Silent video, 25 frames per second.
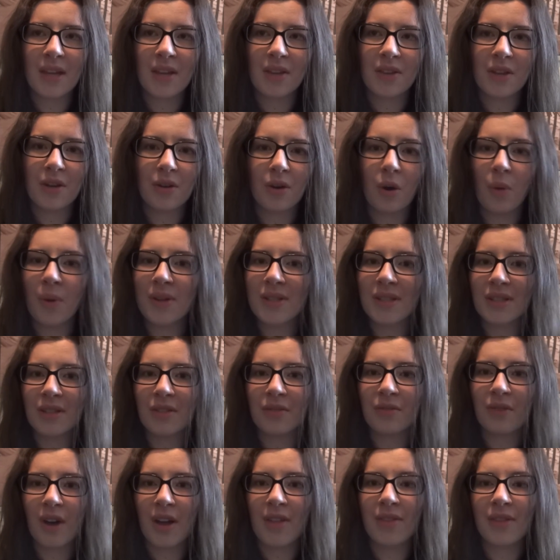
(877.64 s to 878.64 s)
They're always in the
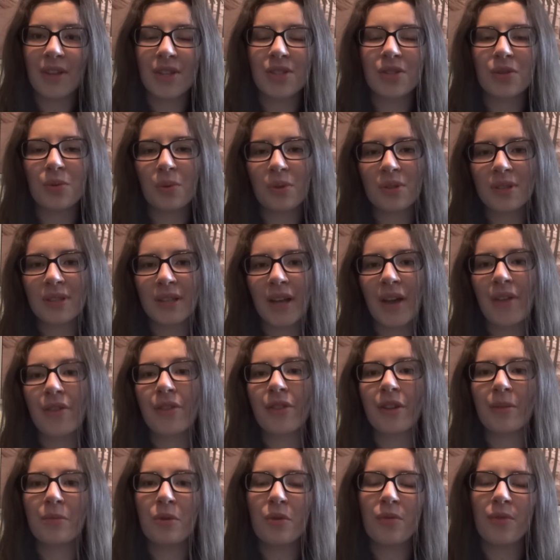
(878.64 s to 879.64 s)
front, they school together,
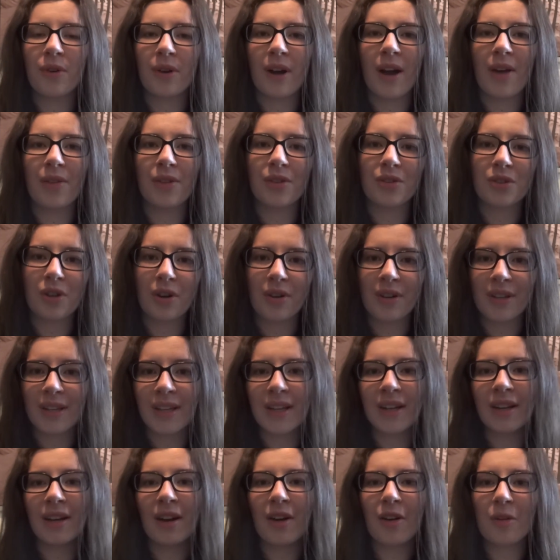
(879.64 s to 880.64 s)
they move around, they're darting
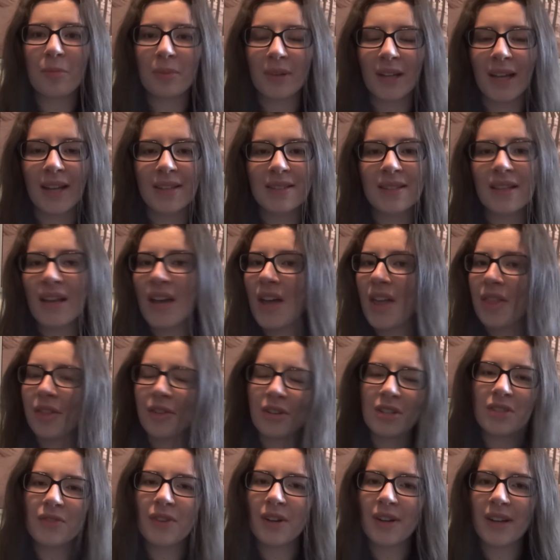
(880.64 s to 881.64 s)
in and out of plants.
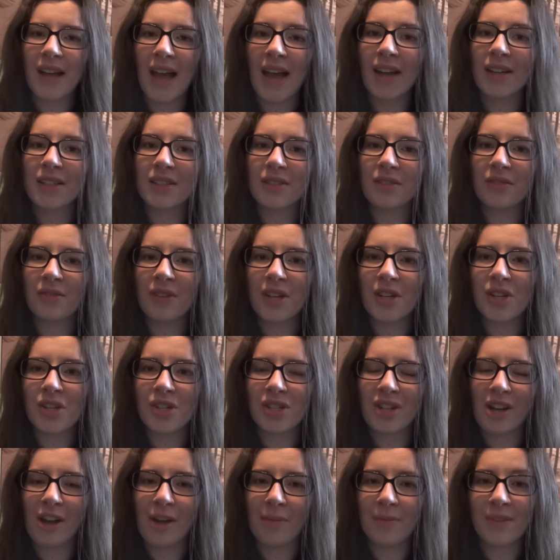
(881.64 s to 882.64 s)
They're just very active fish.